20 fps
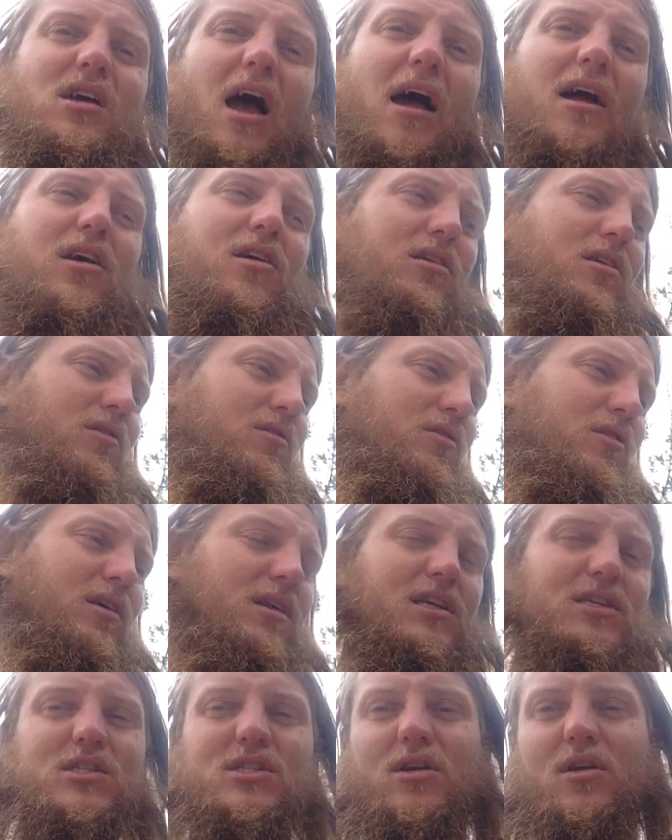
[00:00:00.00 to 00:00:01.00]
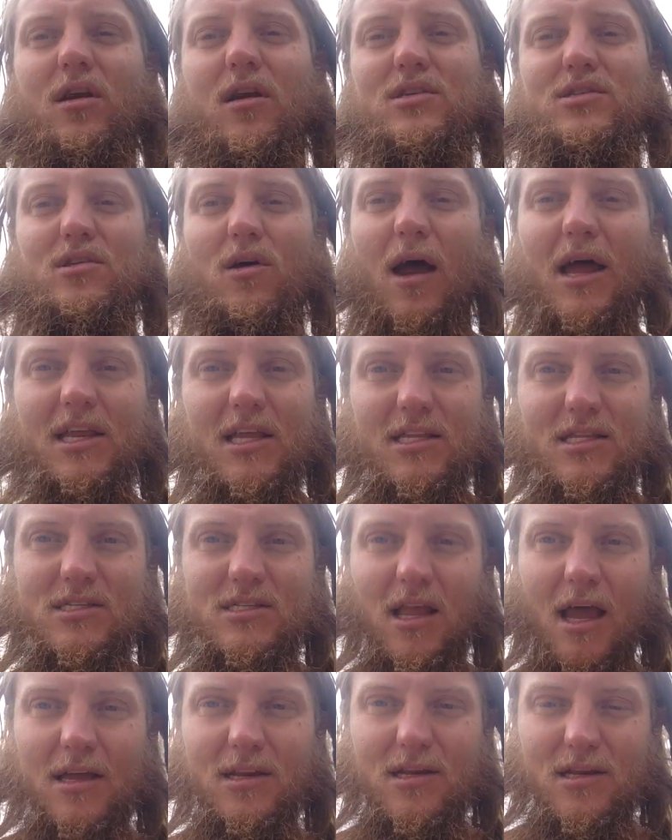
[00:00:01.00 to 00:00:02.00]
I couldn't really describe. So I
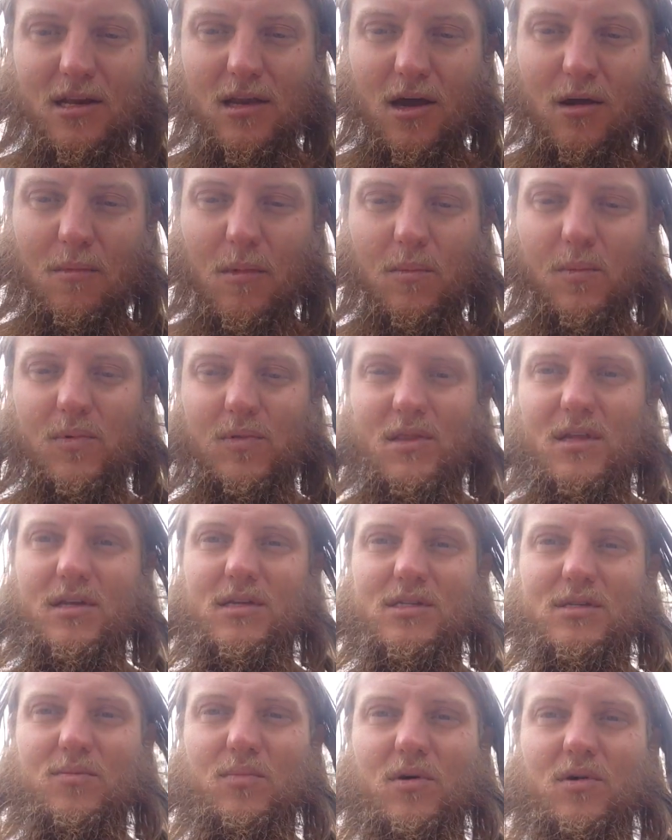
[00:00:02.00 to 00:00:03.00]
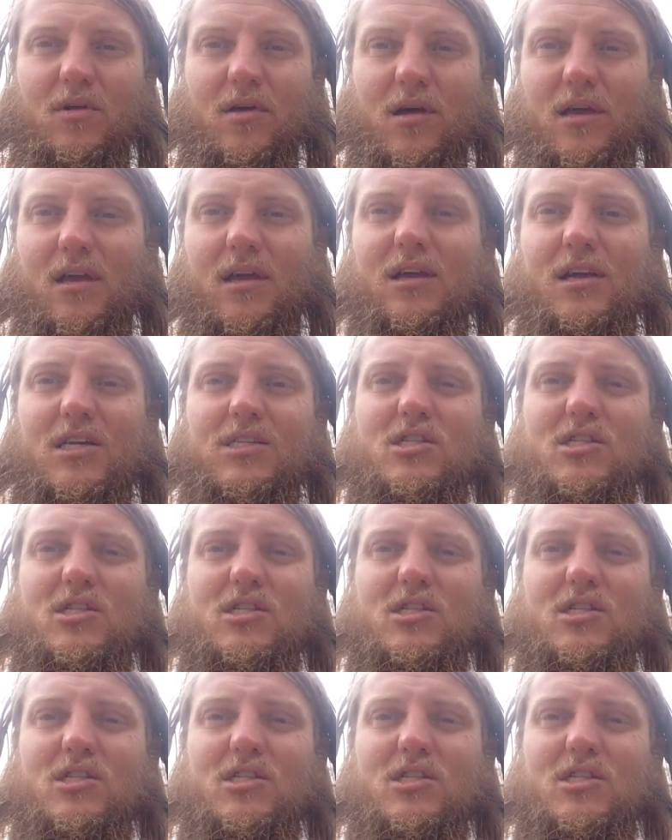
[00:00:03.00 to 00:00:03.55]
didn't come up with this, but but